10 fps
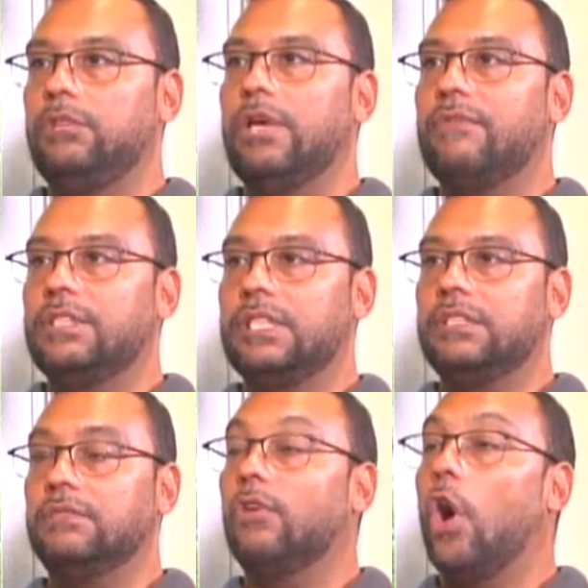You have a
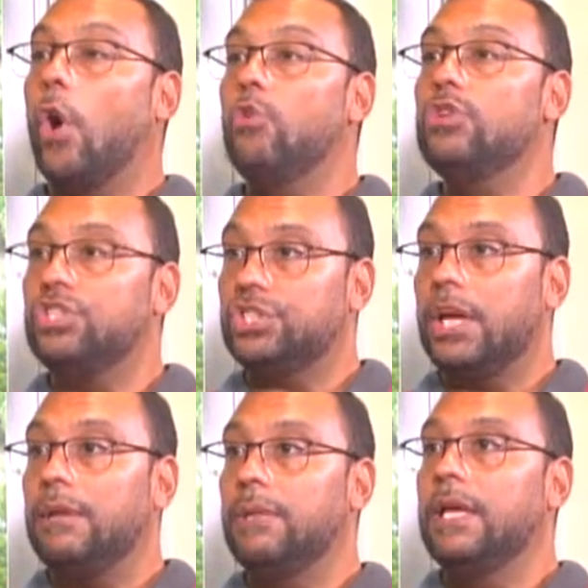sense of
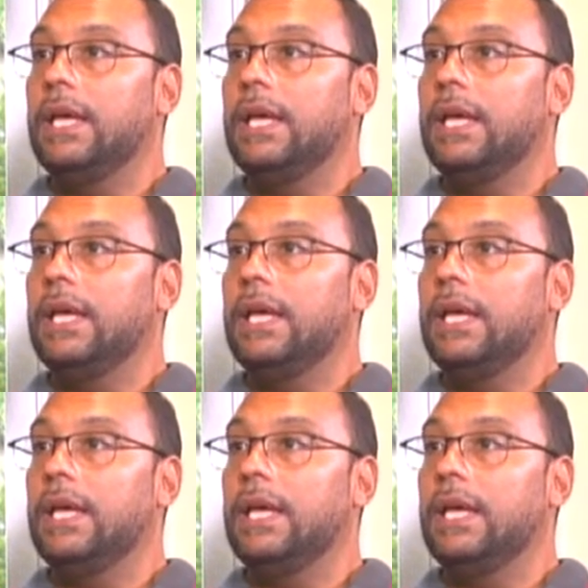ownership